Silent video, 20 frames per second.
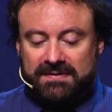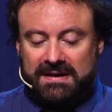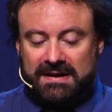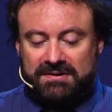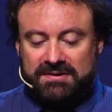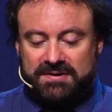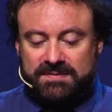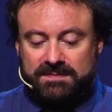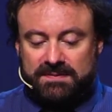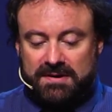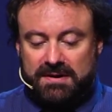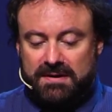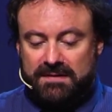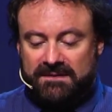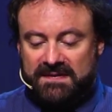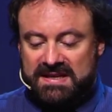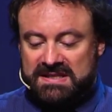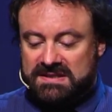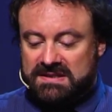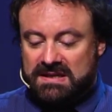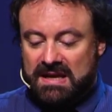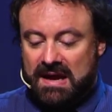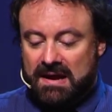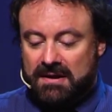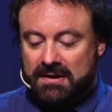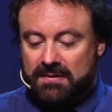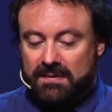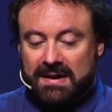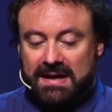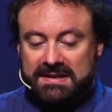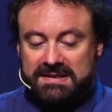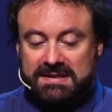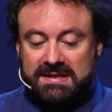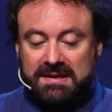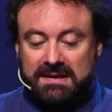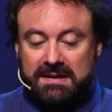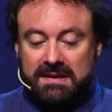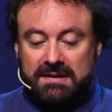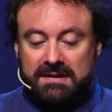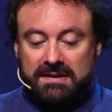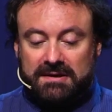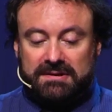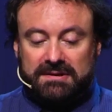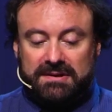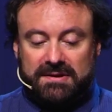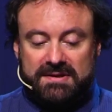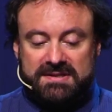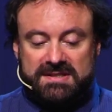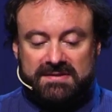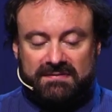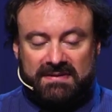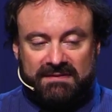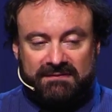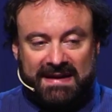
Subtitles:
and I'll prove this quite conclusively.